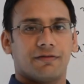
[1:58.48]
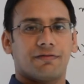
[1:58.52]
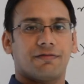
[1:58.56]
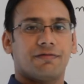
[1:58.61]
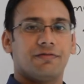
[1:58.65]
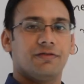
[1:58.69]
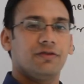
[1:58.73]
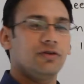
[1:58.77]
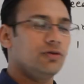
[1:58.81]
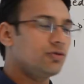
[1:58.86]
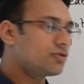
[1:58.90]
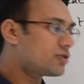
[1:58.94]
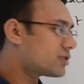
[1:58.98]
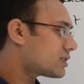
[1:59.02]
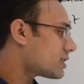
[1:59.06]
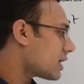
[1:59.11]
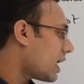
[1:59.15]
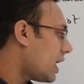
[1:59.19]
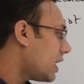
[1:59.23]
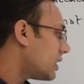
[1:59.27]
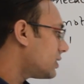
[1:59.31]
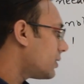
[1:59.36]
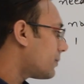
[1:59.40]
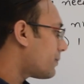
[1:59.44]
if you
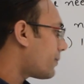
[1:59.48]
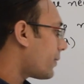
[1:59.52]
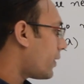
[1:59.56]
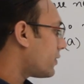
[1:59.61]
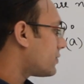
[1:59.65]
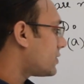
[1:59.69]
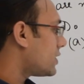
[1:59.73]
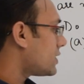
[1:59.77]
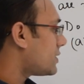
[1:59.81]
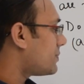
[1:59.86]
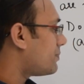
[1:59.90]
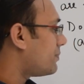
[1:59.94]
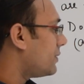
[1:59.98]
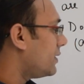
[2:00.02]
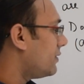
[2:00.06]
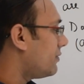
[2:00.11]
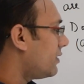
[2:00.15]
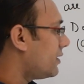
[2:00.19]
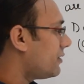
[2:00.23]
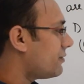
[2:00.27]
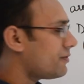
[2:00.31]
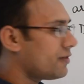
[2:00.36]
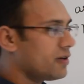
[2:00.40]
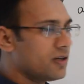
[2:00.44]
start the process P
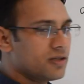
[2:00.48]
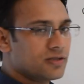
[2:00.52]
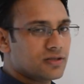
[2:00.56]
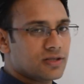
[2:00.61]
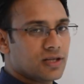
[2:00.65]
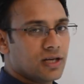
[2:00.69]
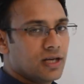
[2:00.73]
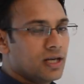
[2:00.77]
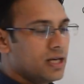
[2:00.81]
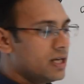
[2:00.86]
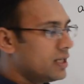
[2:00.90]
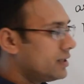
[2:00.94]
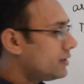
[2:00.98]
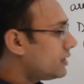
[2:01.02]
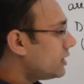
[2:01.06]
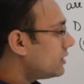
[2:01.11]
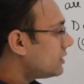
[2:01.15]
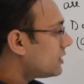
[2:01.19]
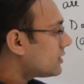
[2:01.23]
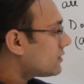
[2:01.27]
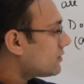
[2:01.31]
one first, then